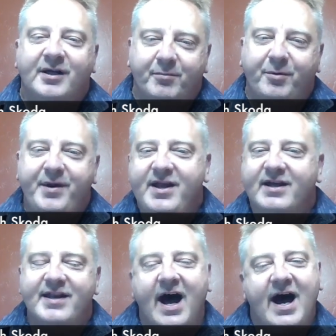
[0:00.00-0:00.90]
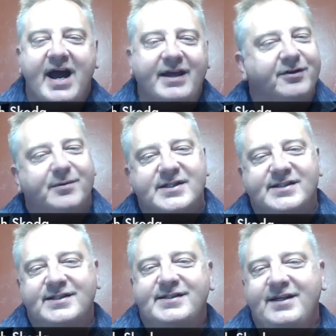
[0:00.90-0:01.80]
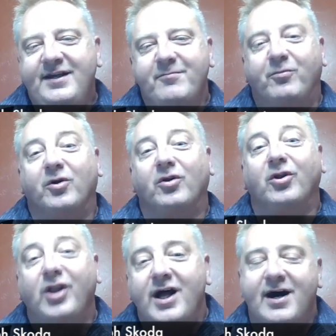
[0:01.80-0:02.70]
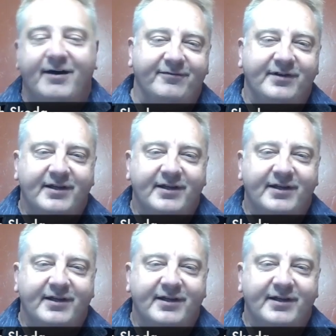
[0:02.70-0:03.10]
Maria and I and the rest of the team will love